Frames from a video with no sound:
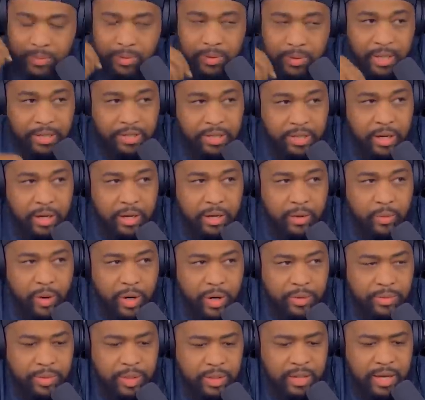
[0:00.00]
Yes, sir,
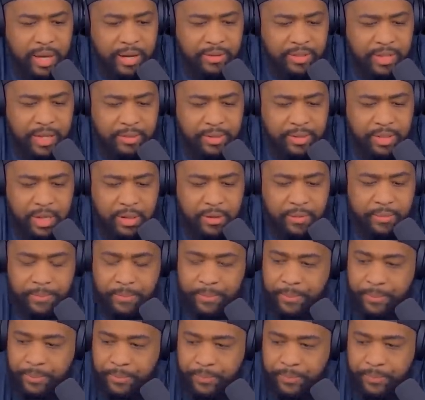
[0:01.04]
welcome to the Austin Tatum Show.